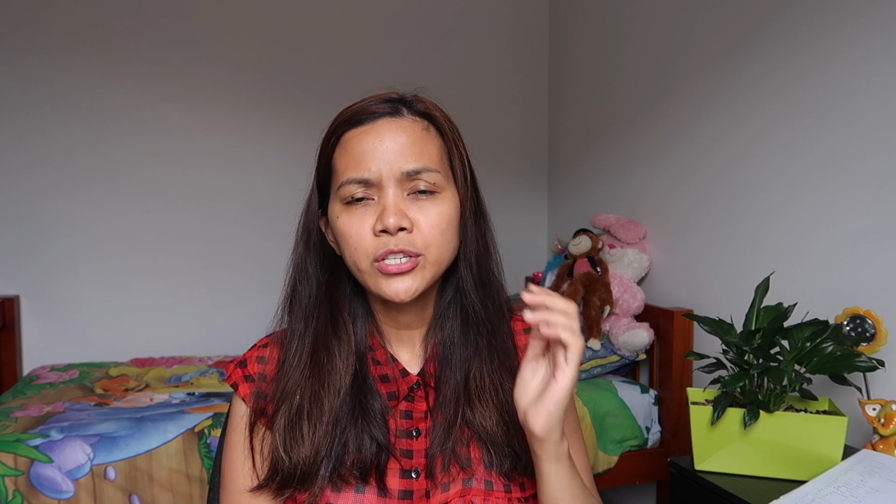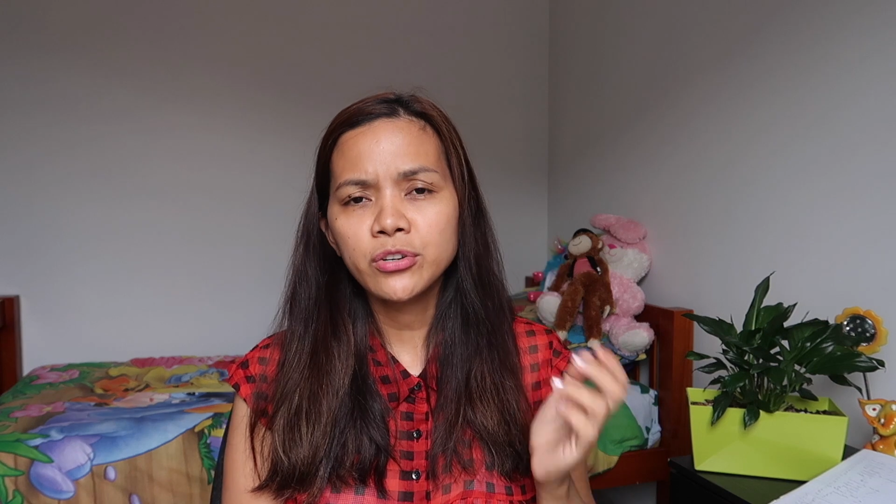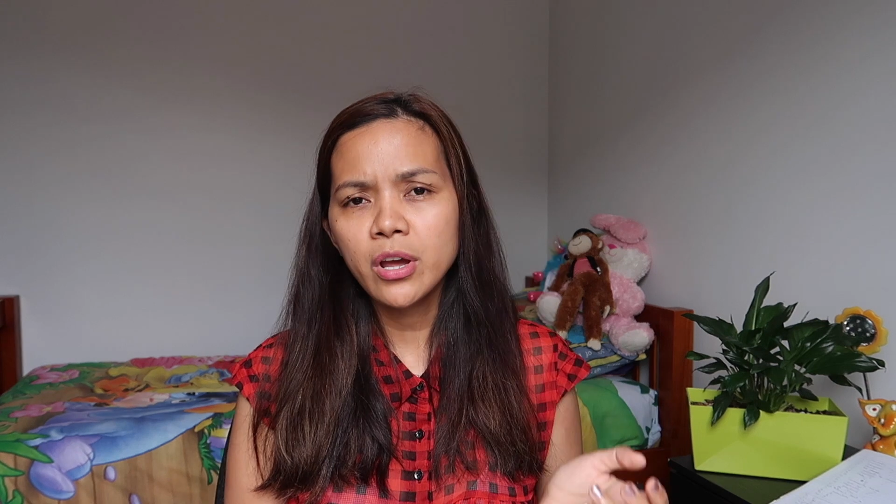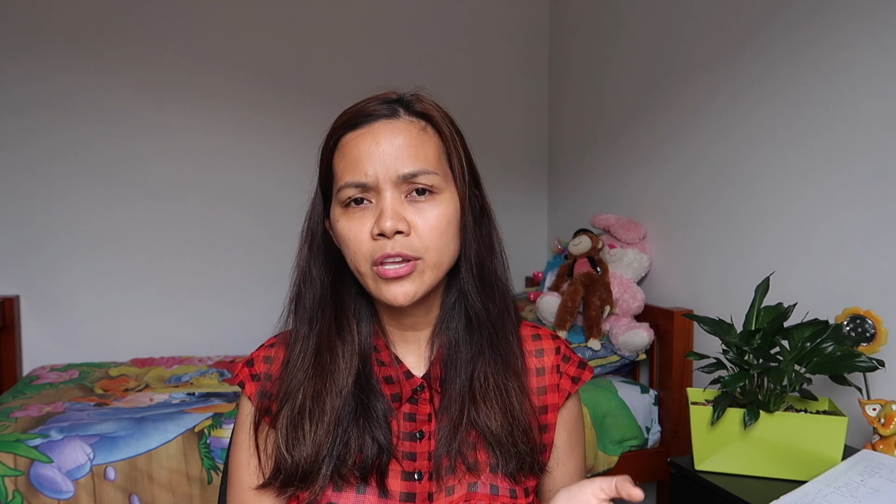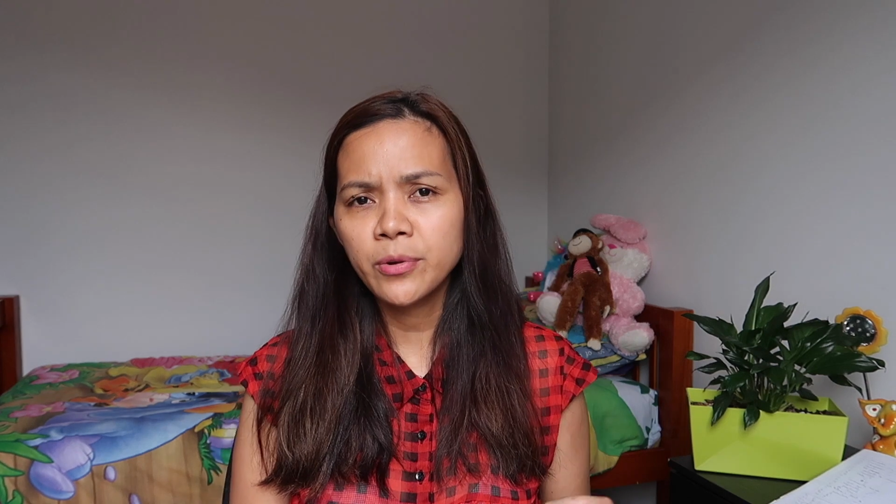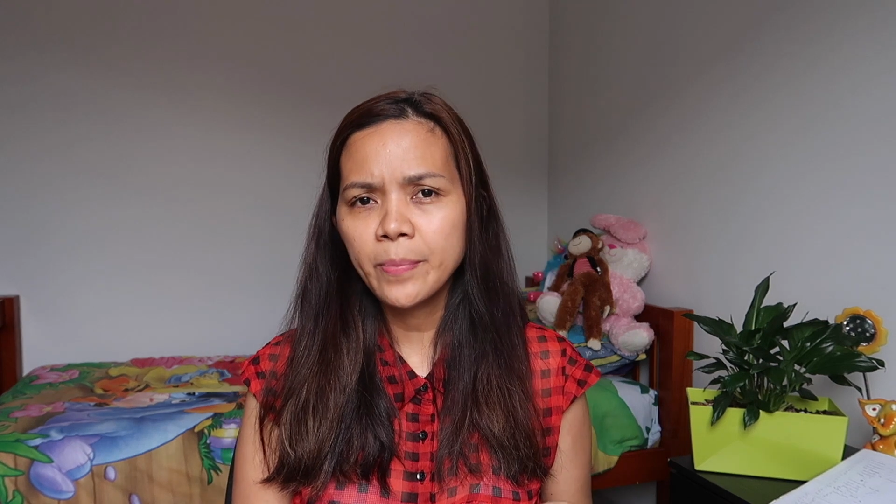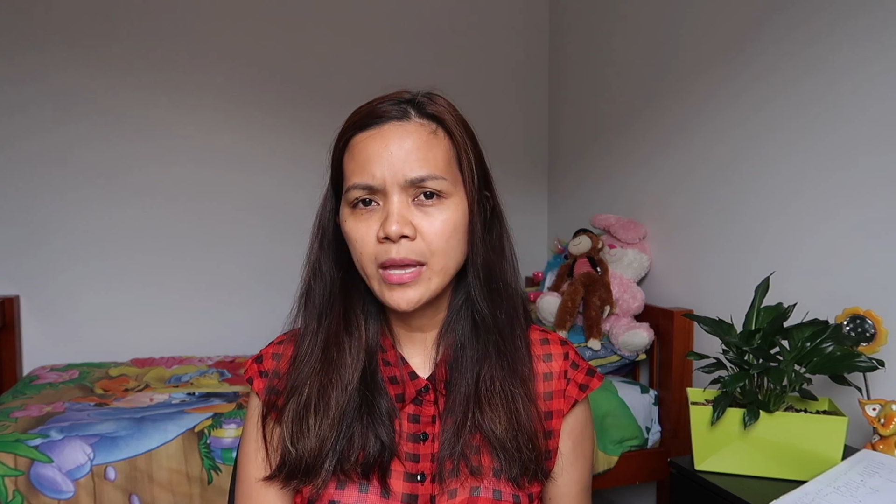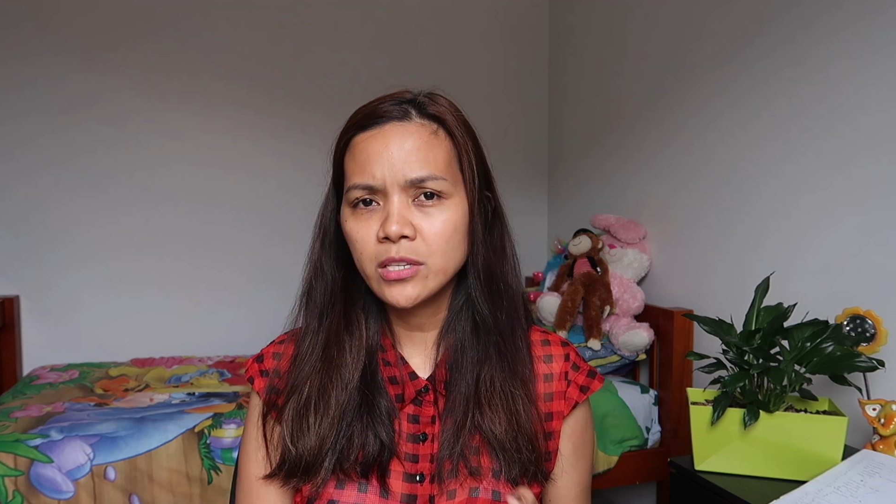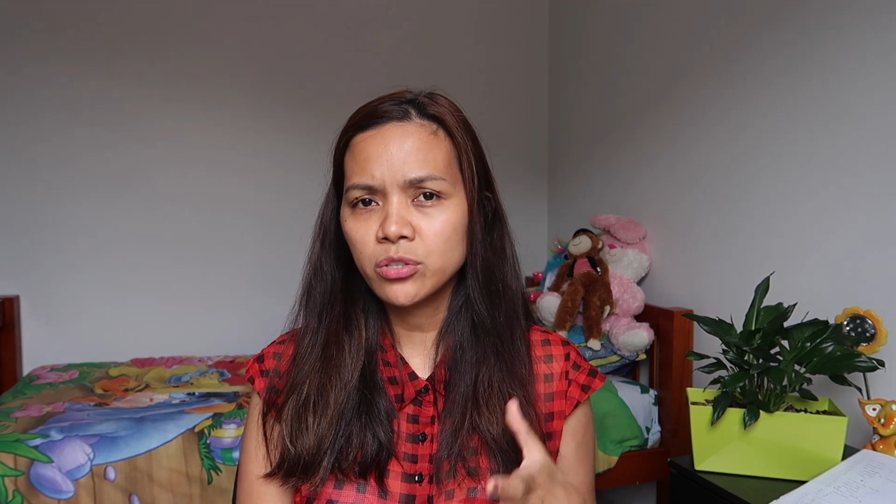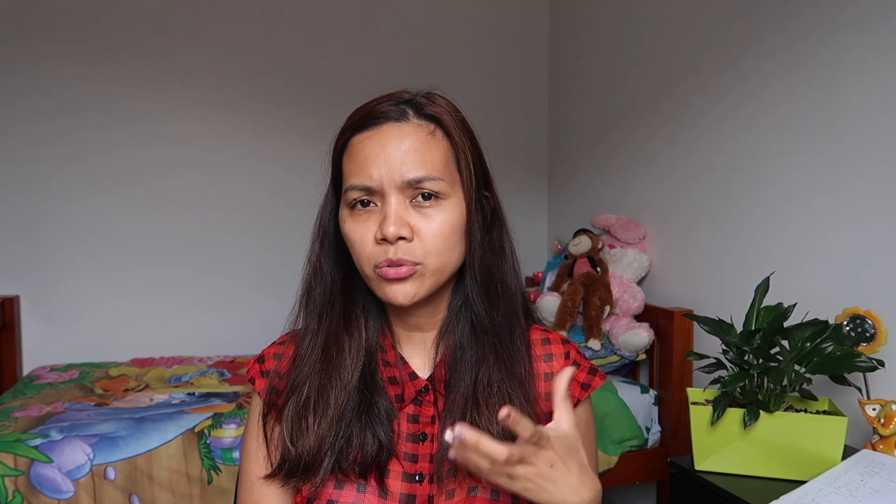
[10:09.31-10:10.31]
try your
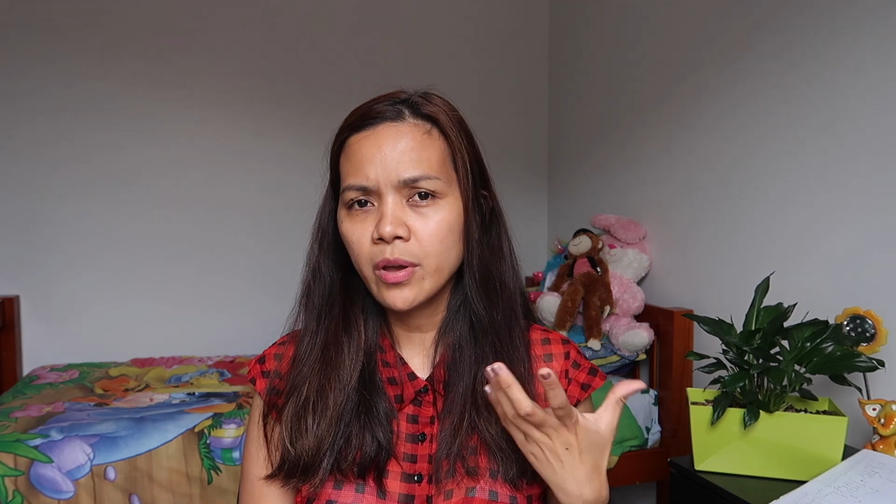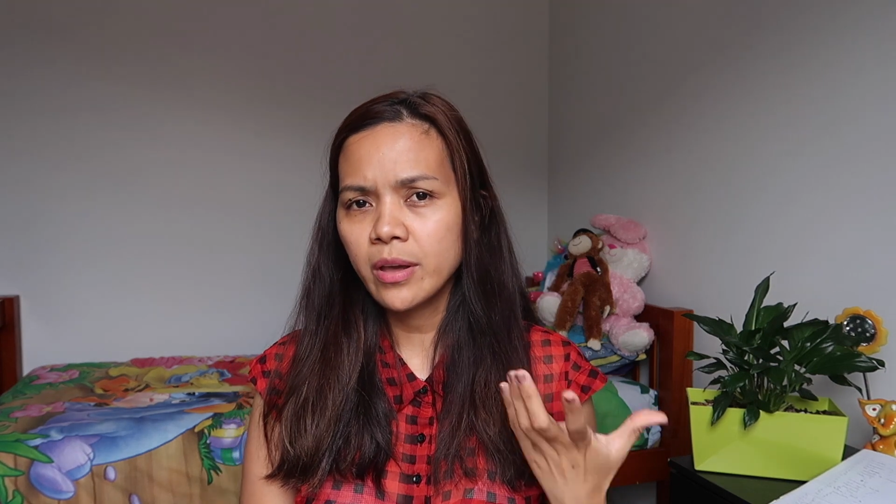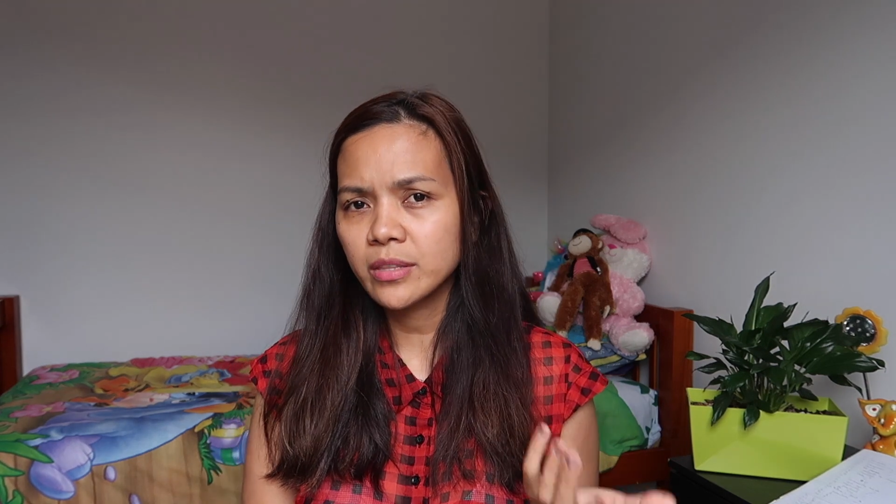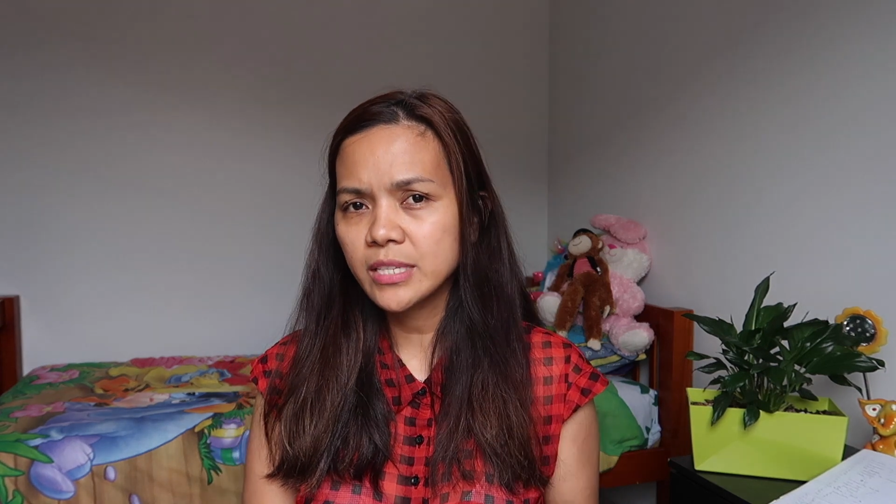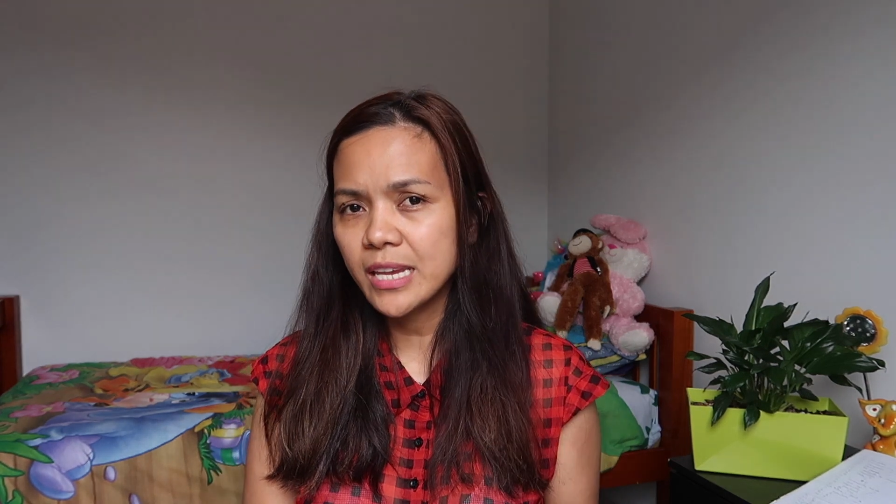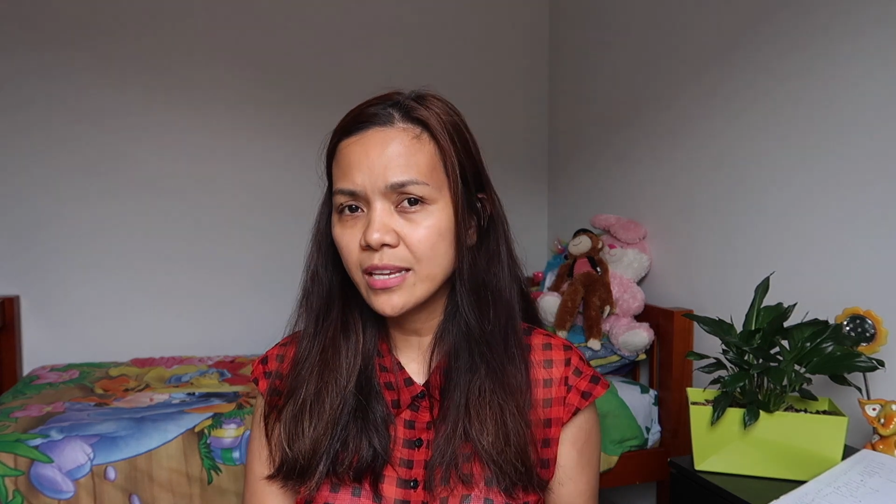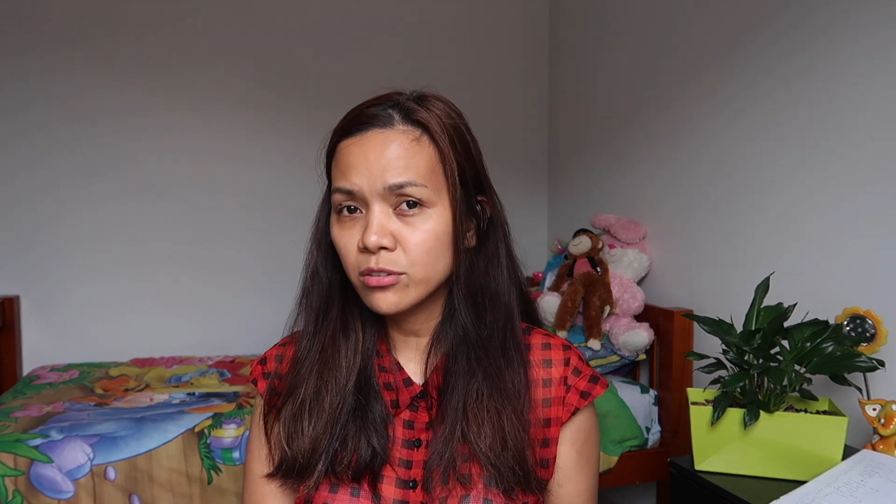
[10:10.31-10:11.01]
best to take